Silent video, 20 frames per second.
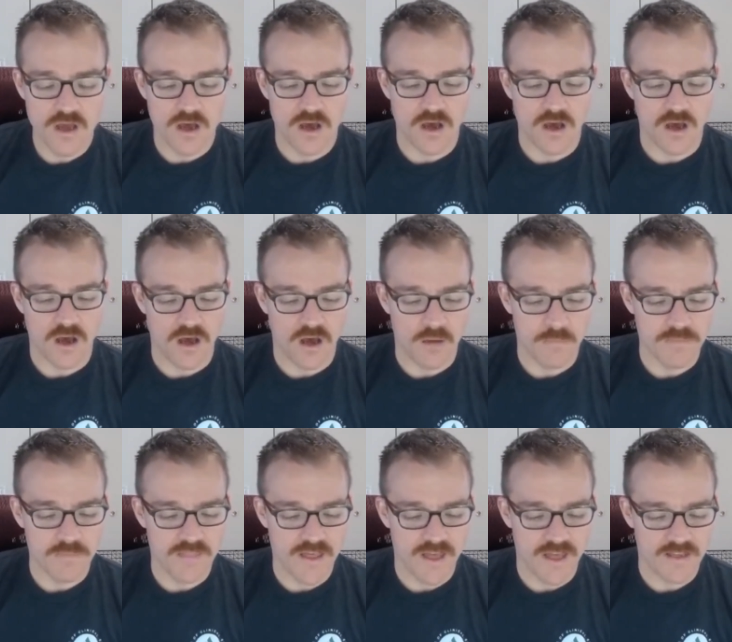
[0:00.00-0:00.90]

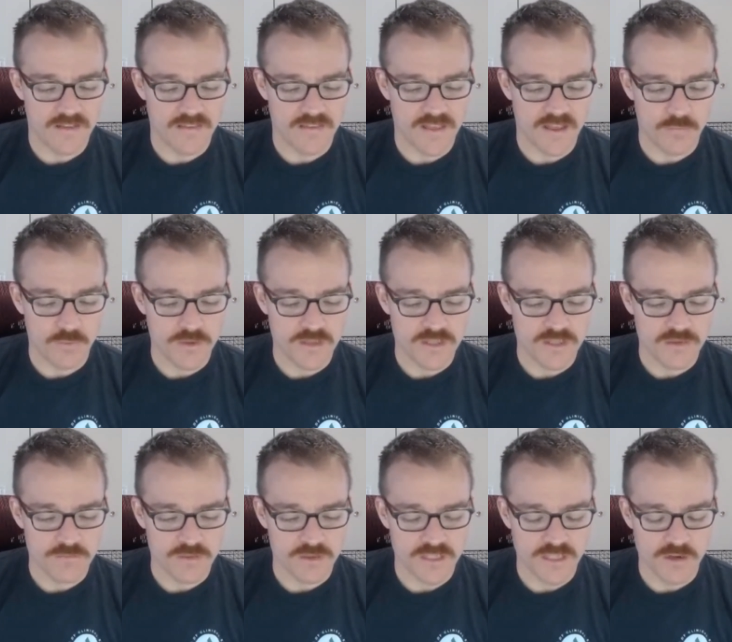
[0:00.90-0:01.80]
Um, that that we
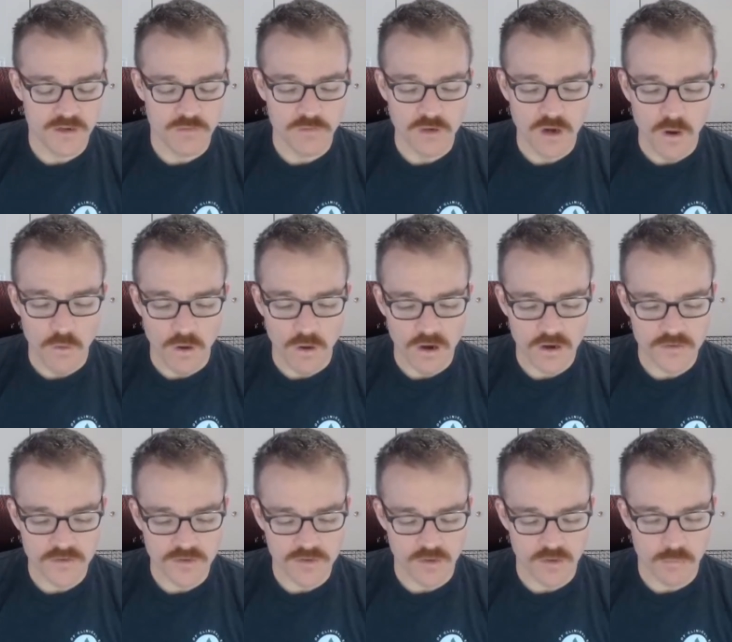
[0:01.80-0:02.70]
can really grow our
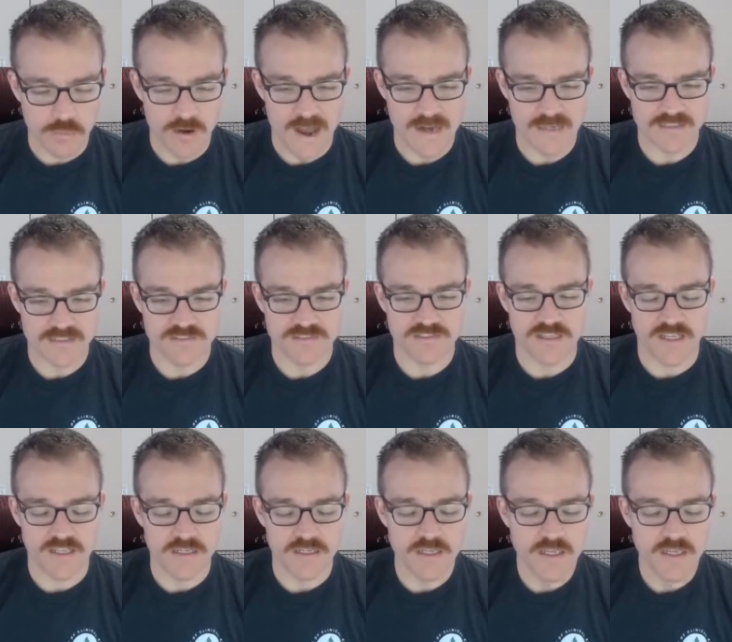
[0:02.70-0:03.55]
clinical practice in,